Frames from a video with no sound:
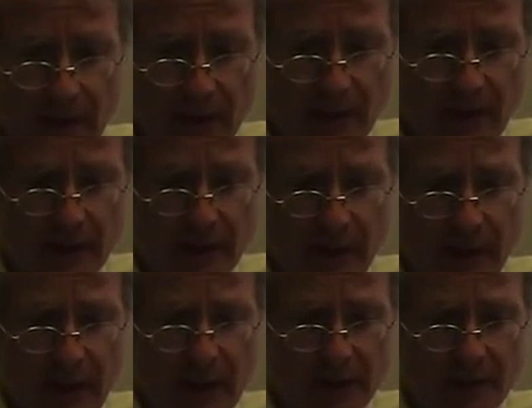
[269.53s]
can also
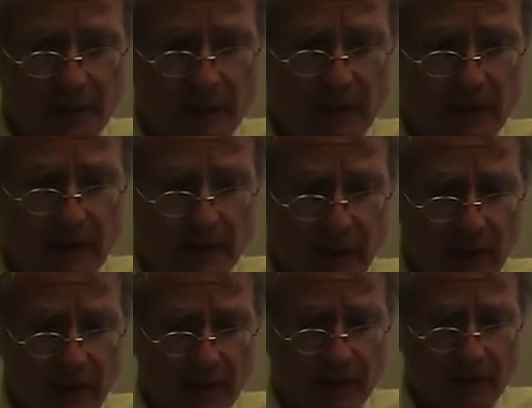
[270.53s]
analyze proteins or
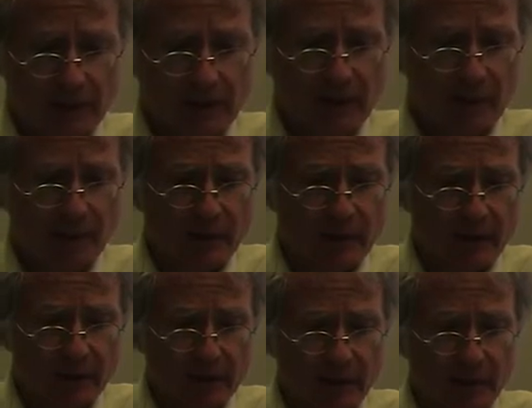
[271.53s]
chemicals that are
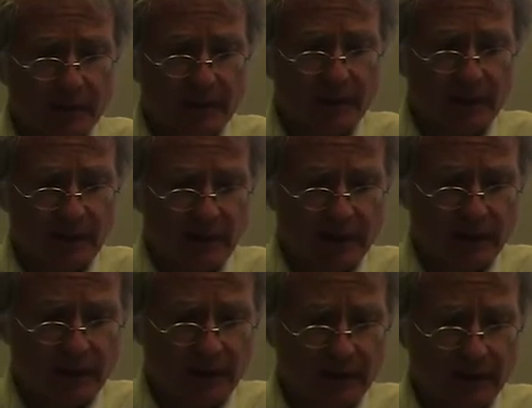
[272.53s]
products of particular
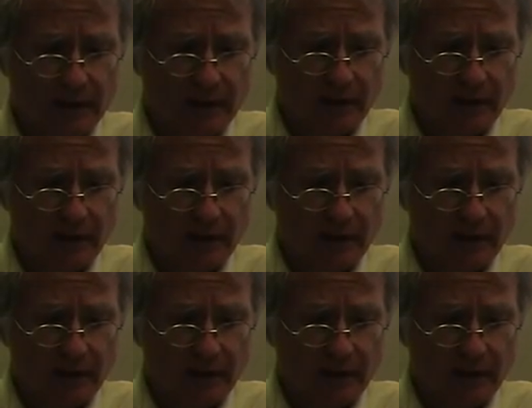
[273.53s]
genes.